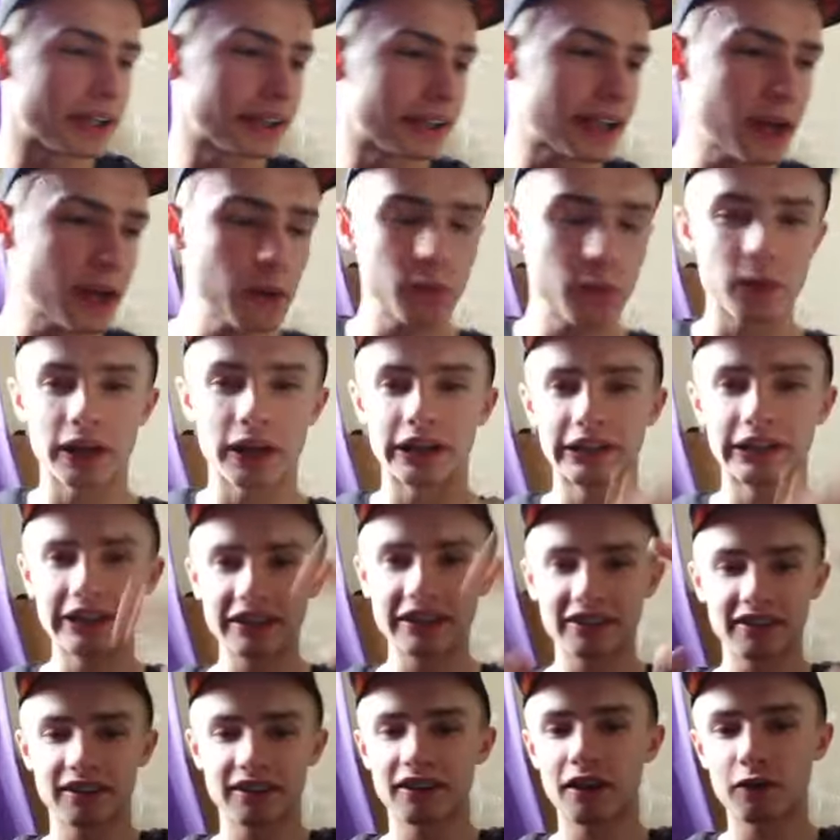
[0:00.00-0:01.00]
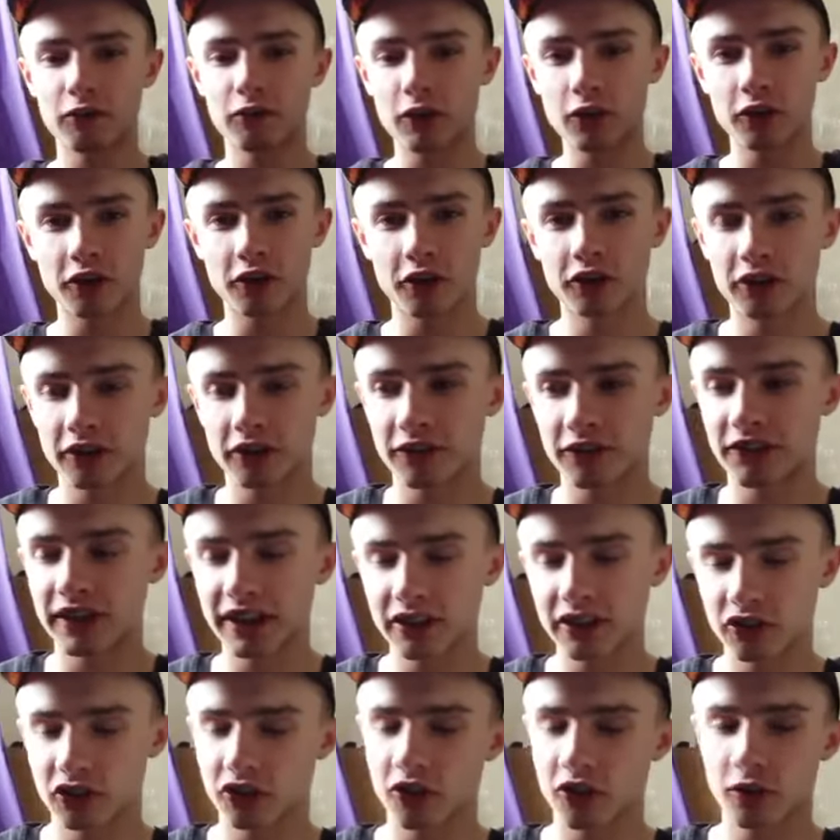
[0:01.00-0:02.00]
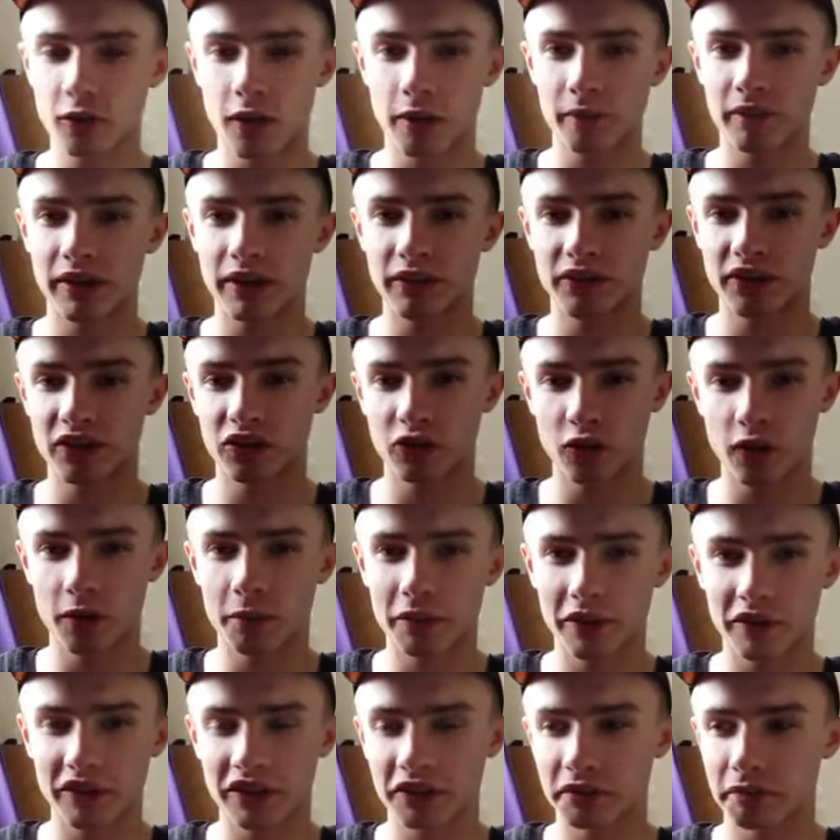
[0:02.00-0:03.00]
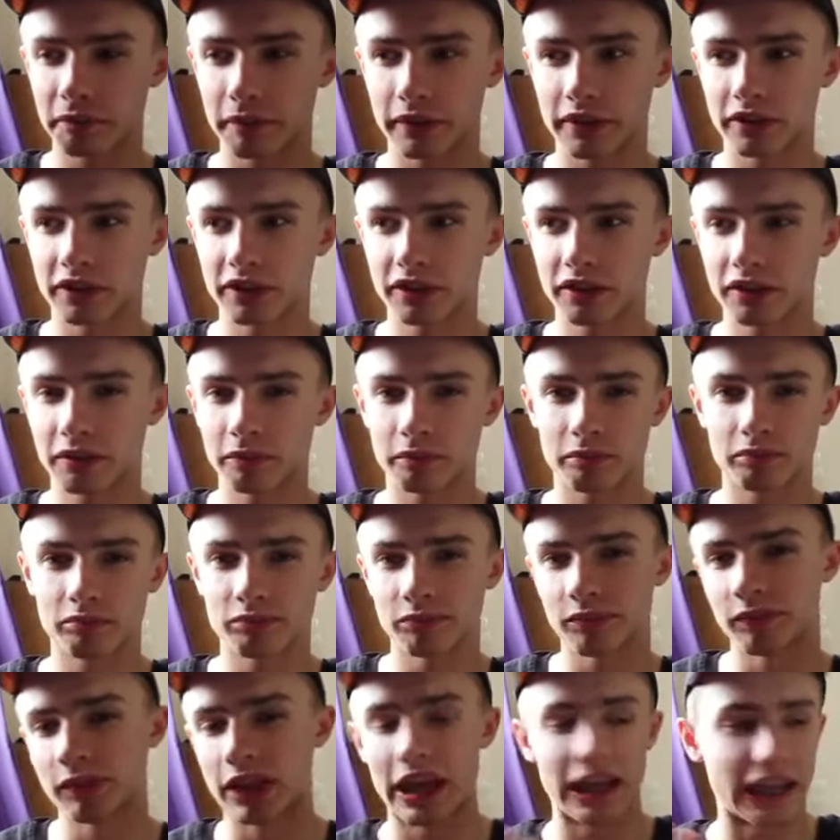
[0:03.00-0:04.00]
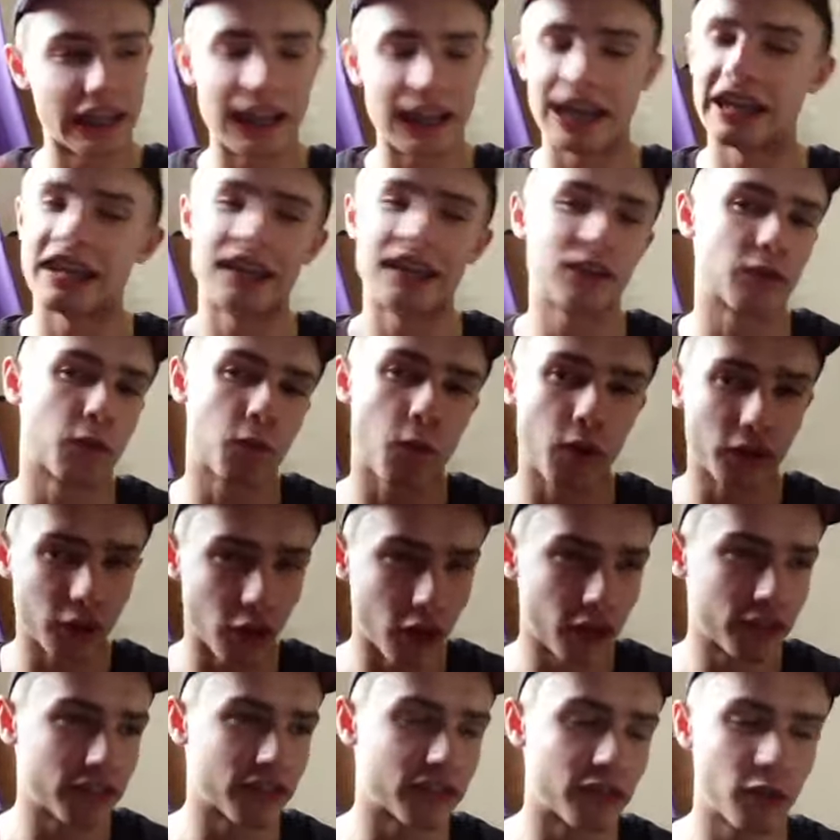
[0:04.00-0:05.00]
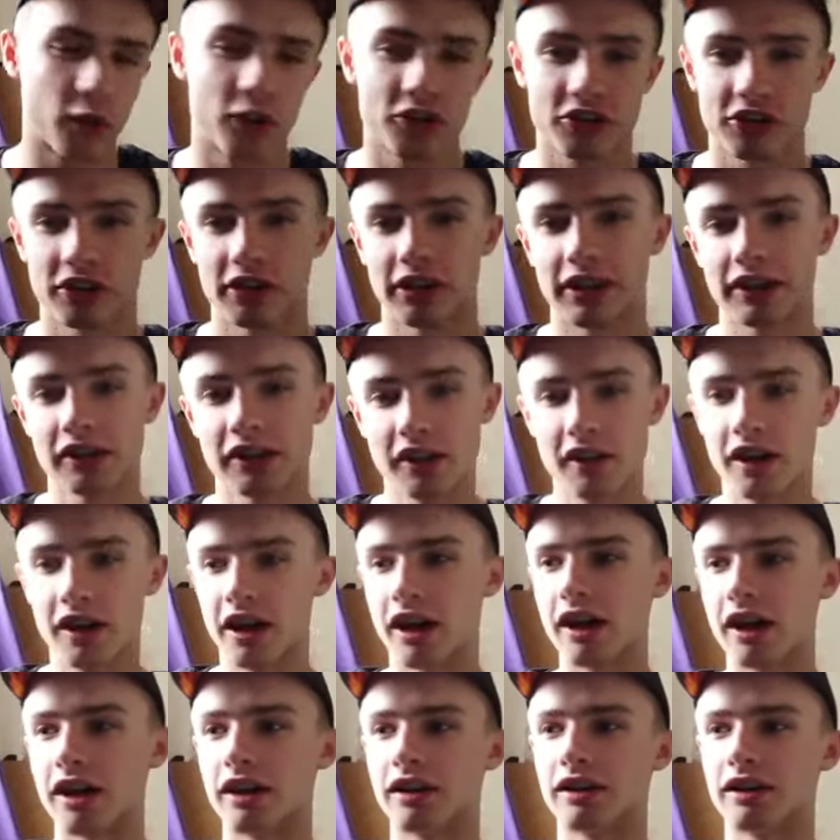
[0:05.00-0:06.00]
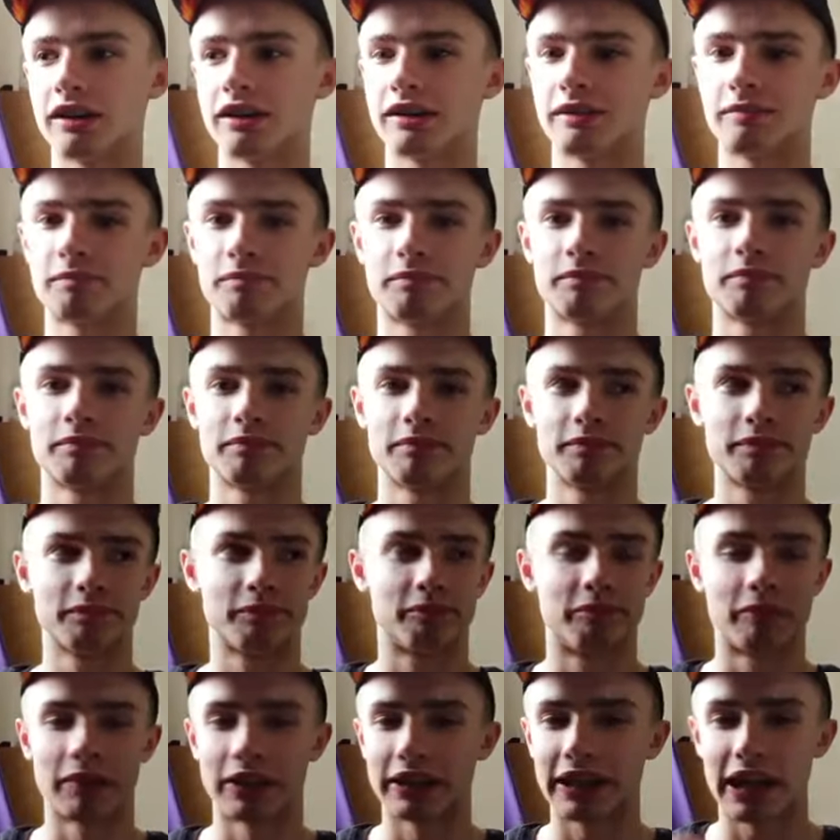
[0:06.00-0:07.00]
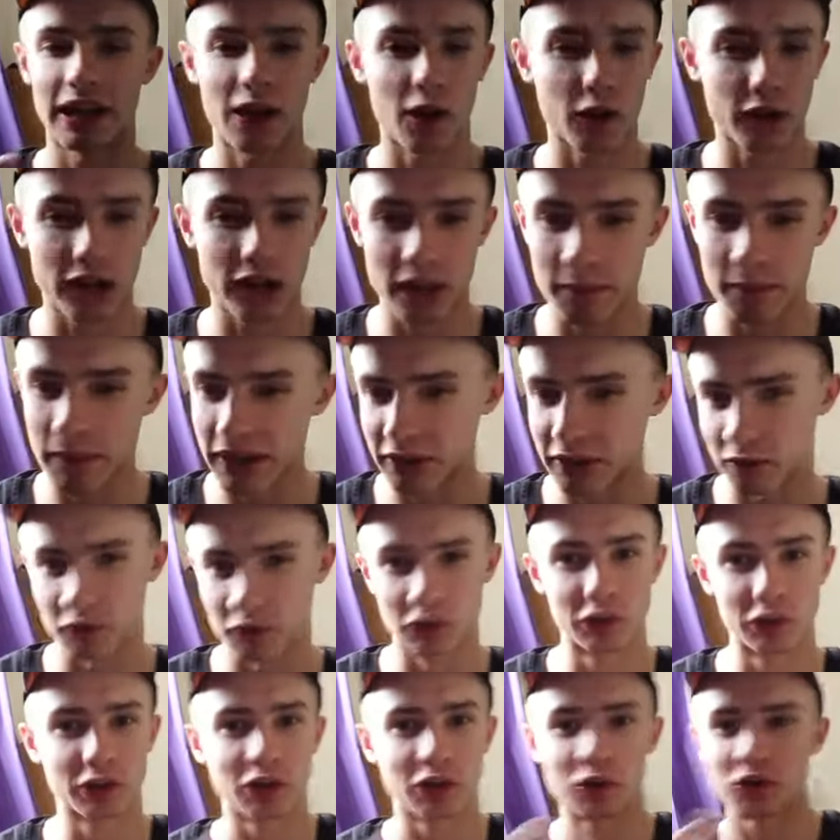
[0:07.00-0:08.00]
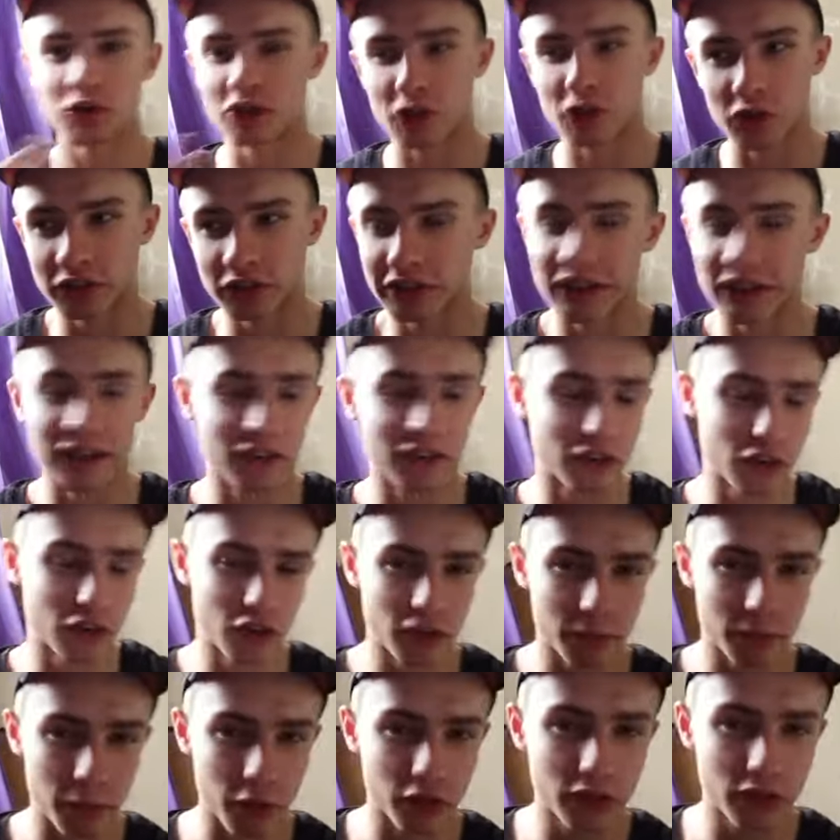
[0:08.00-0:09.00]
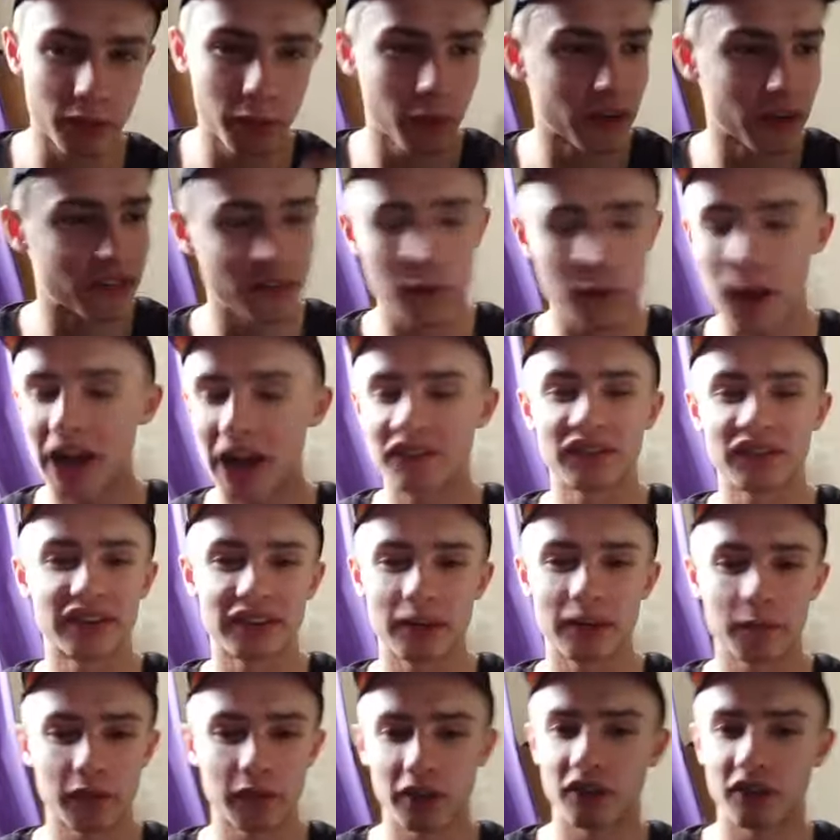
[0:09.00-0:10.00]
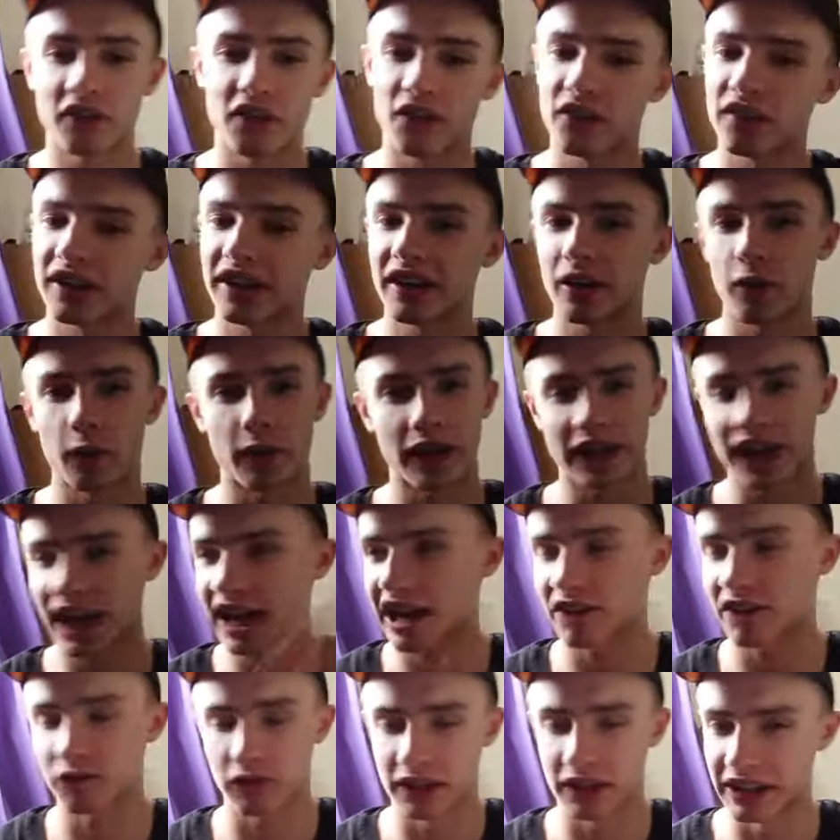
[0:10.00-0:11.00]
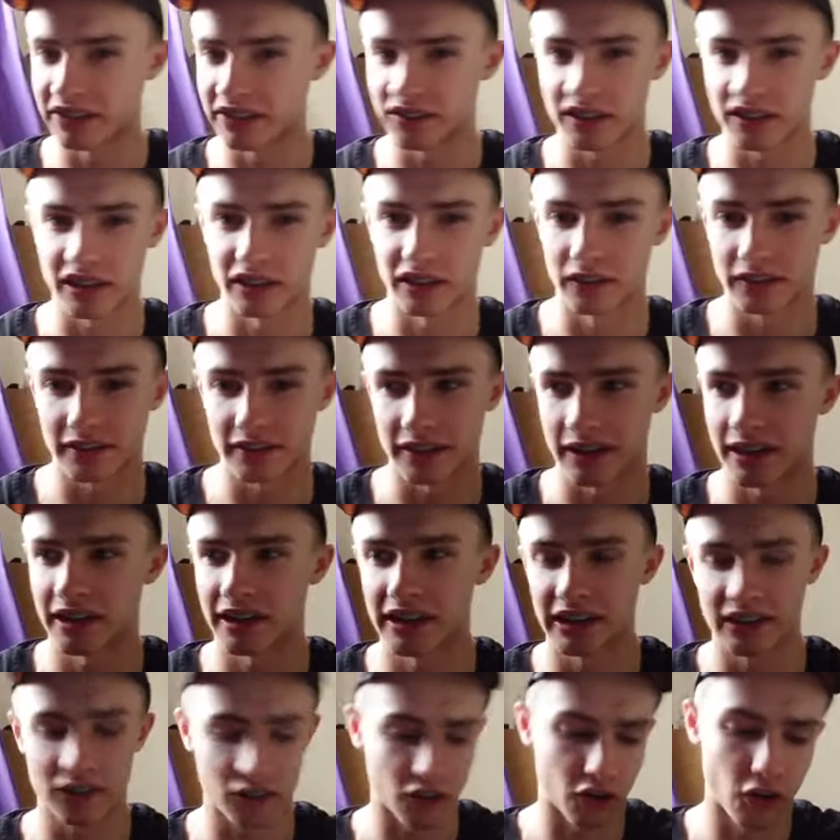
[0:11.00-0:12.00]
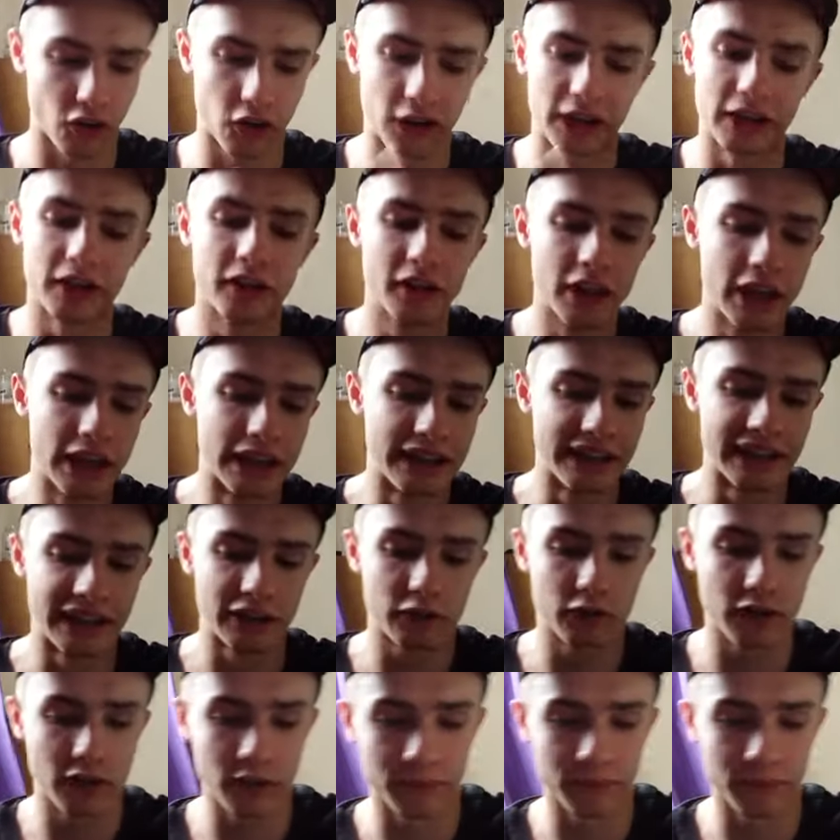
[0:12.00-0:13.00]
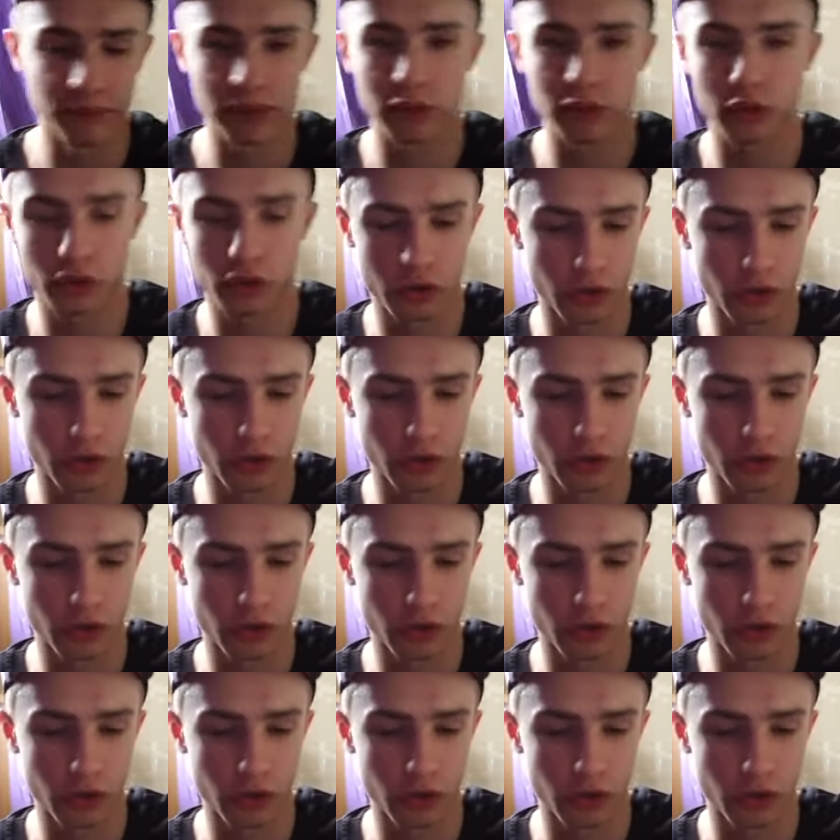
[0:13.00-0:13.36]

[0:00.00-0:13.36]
Now this isn't a roller coaster thing, so I'm very very sorry about this, but it is a one-off, unfortunately. But yeah, I'll get back to roller coaster content as soon as possible. If you haven't seen my other video, I have released it today, tonight, literally on the